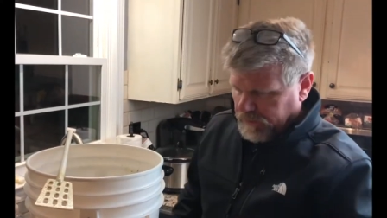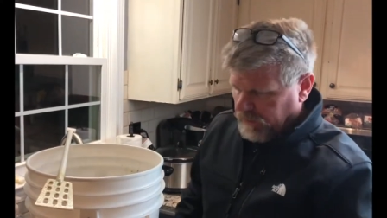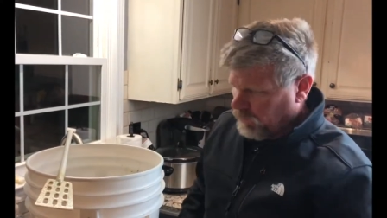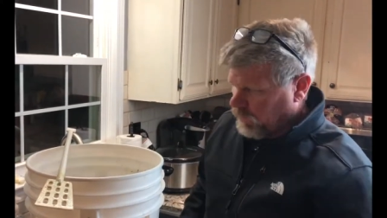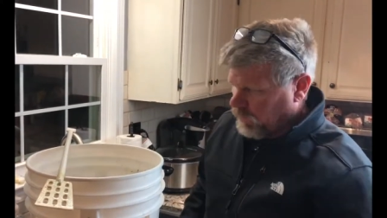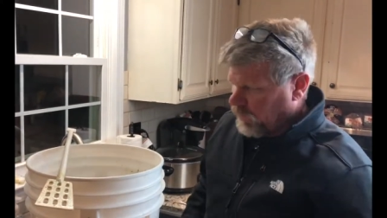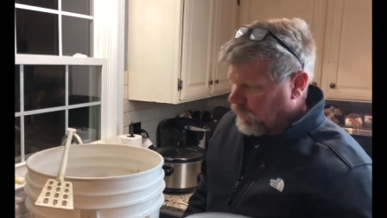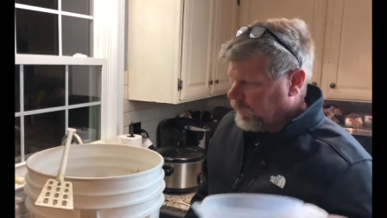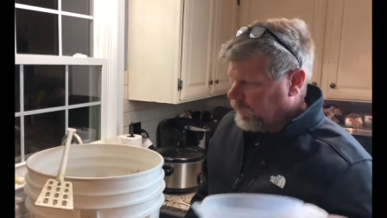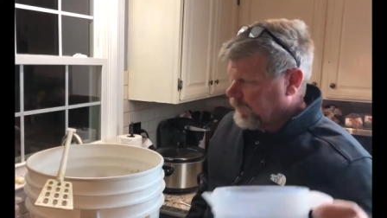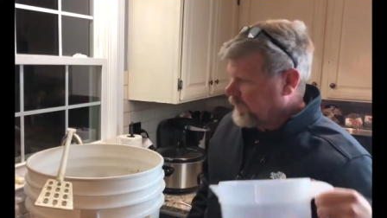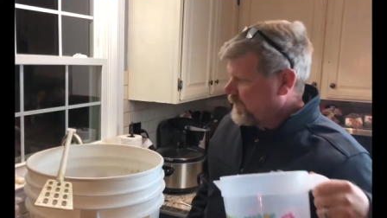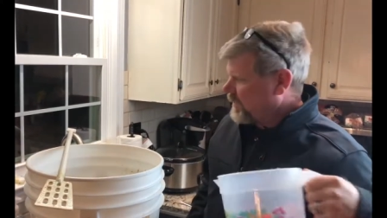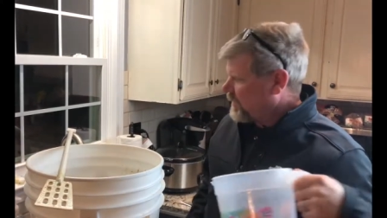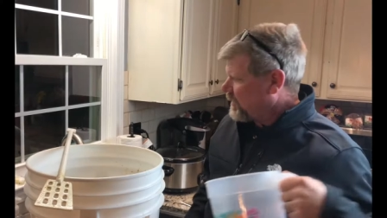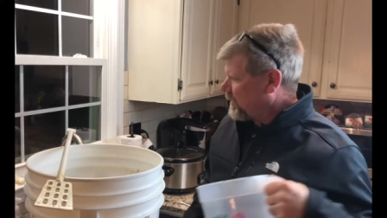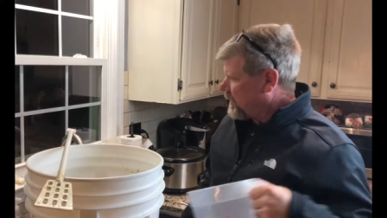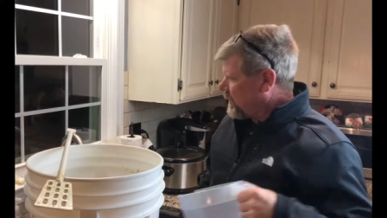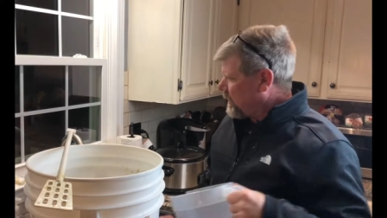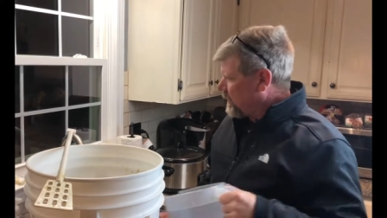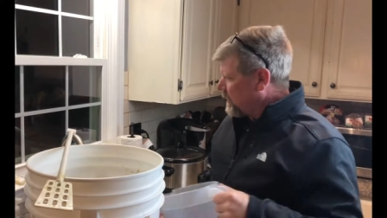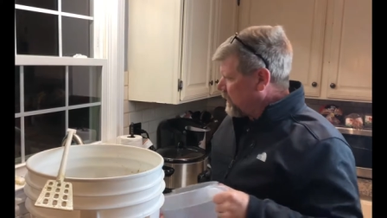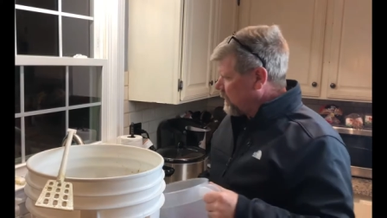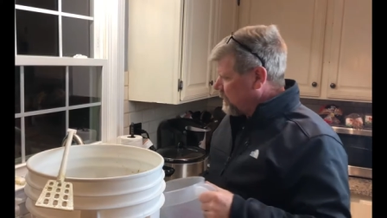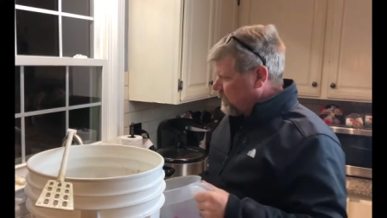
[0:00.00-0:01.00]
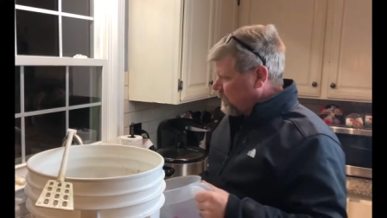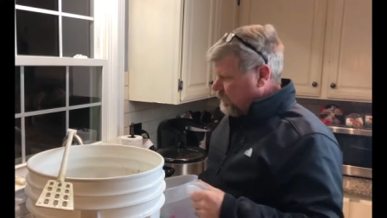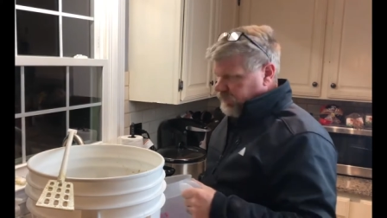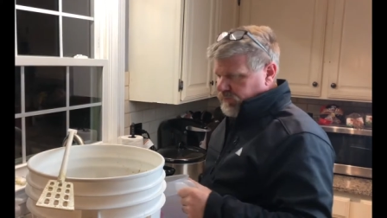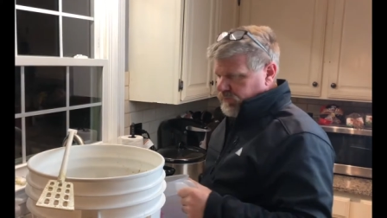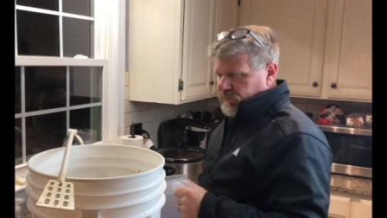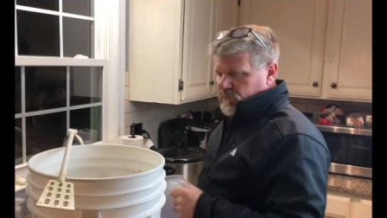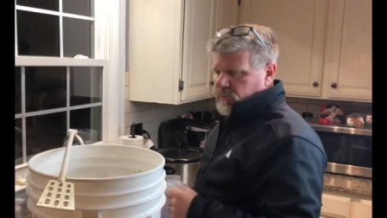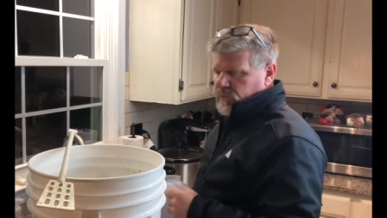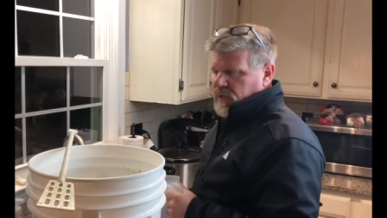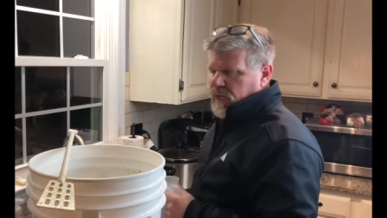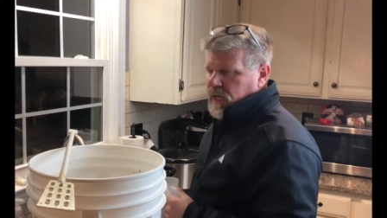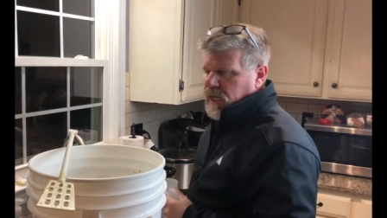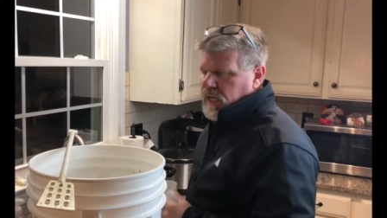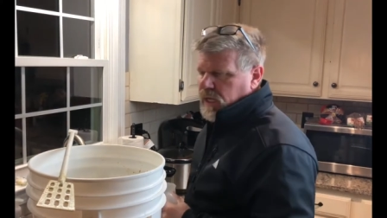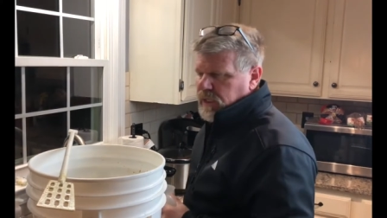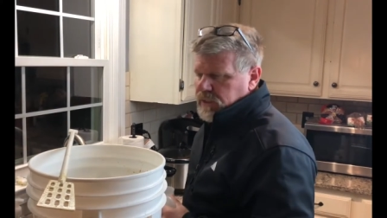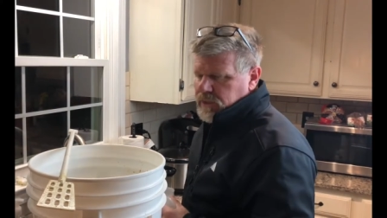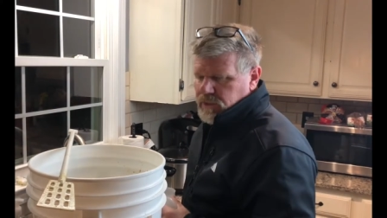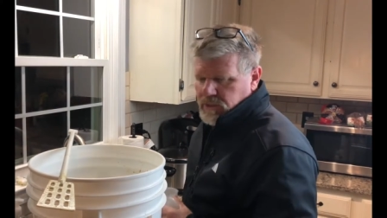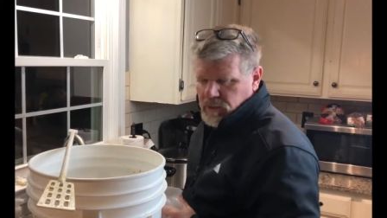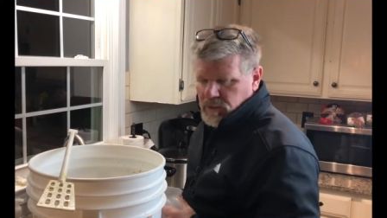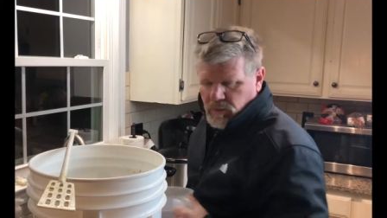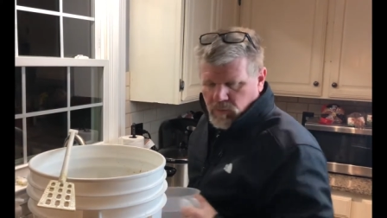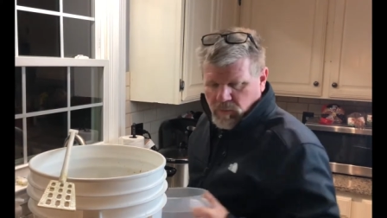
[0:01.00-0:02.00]
then we'll pitch the yeast.
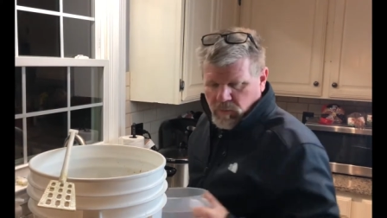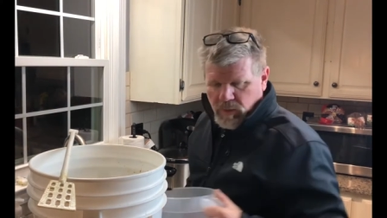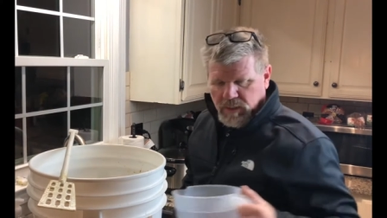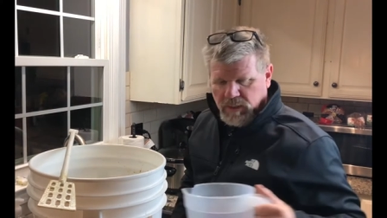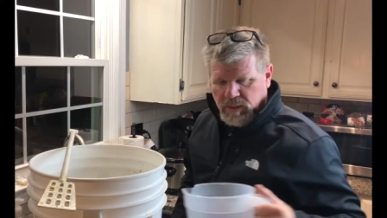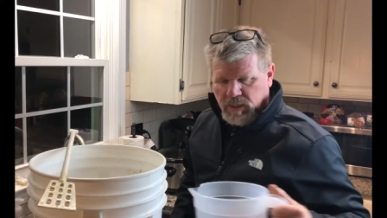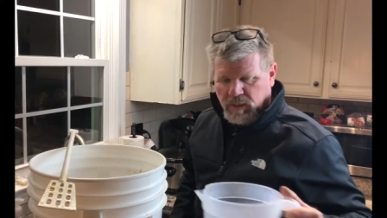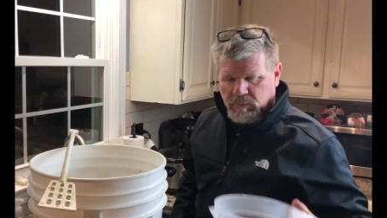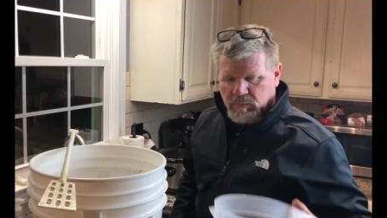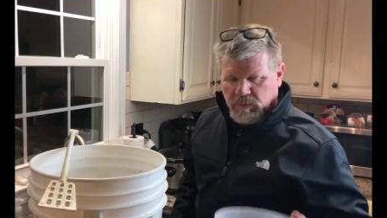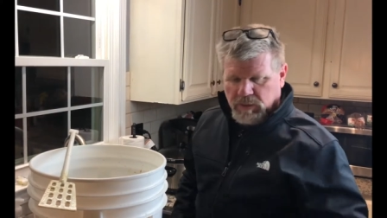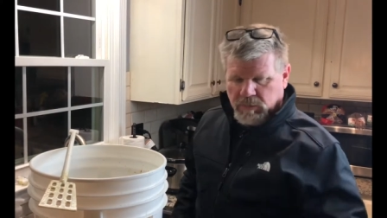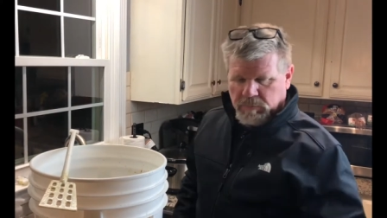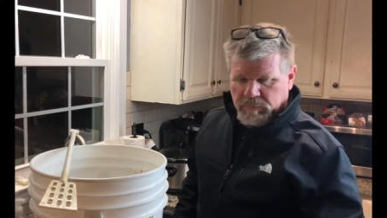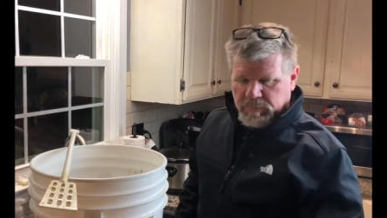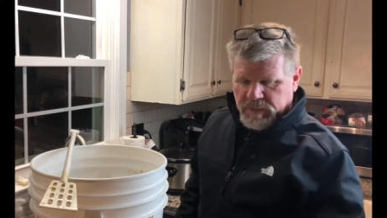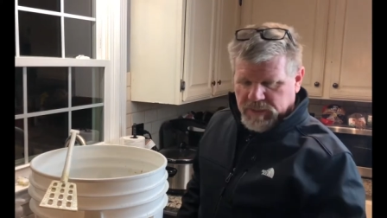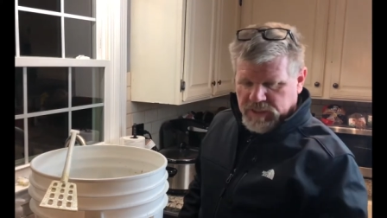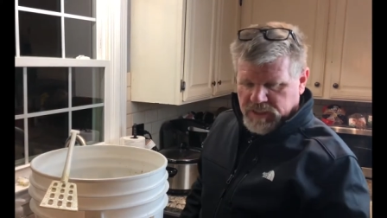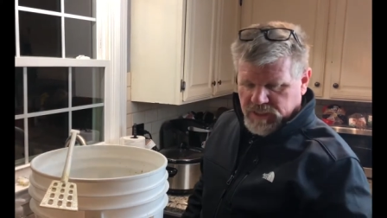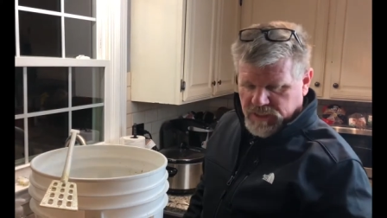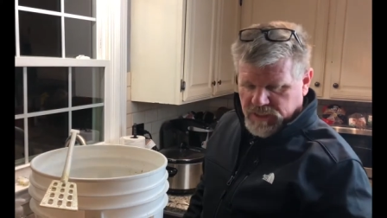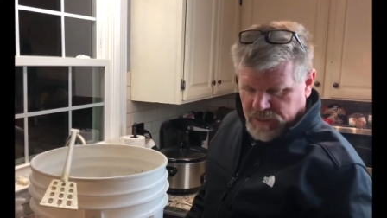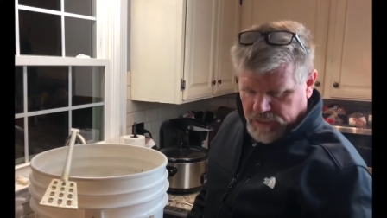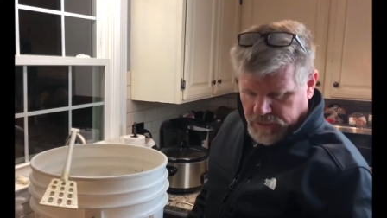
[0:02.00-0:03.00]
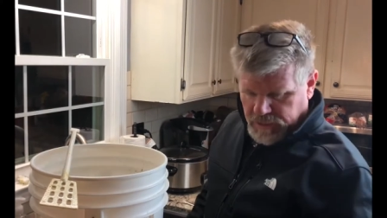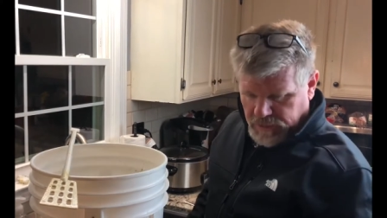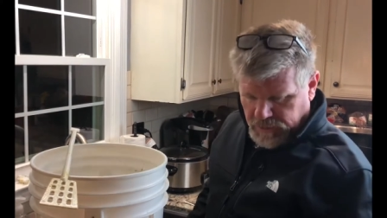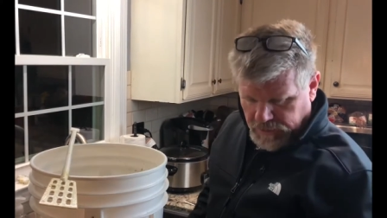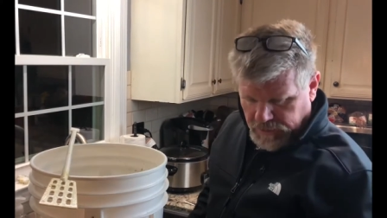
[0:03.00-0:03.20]
Uh, you know what? I'm going to pitch the